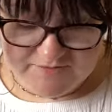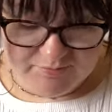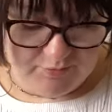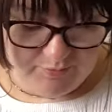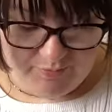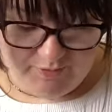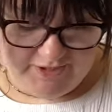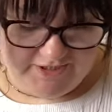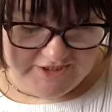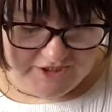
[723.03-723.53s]
These
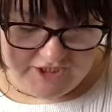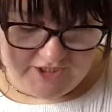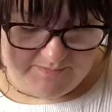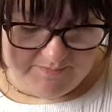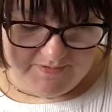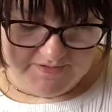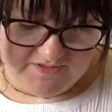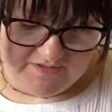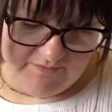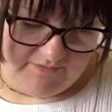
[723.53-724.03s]
were pretty
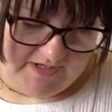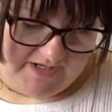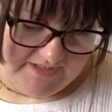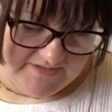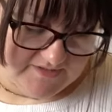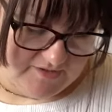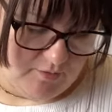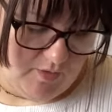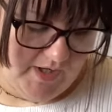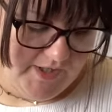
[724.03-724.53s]
cheap as it
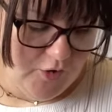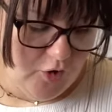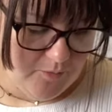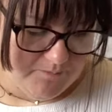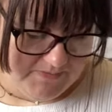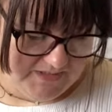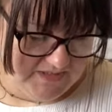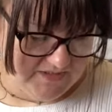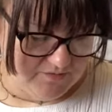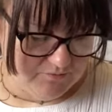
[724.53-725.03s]
is. So I
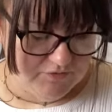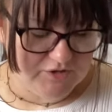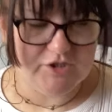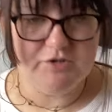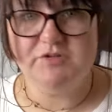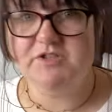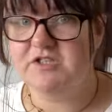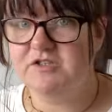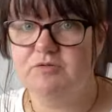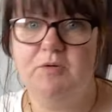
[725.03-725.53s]
got a medium,
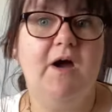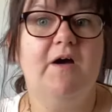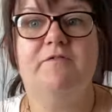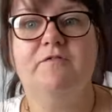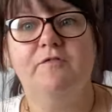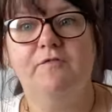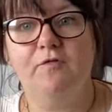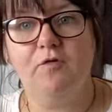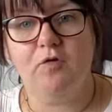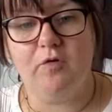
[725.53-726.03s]
which was a
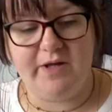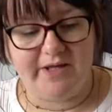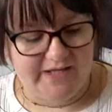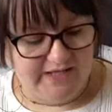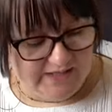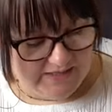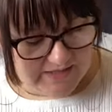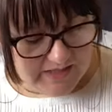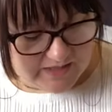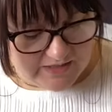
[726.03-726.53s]
12 to
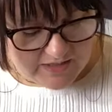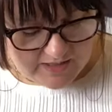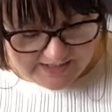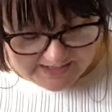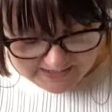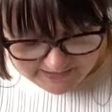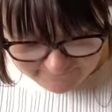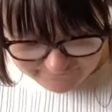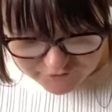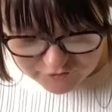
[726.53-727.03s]
14, and I
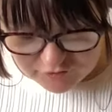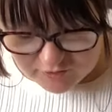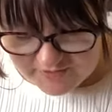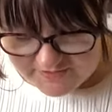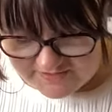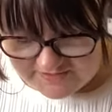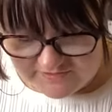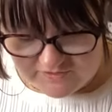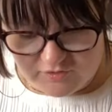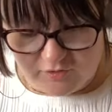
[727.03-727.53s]
have
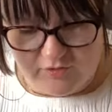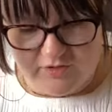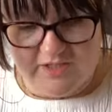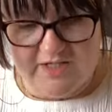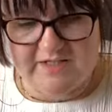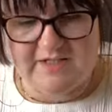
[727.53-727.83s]
tried these on,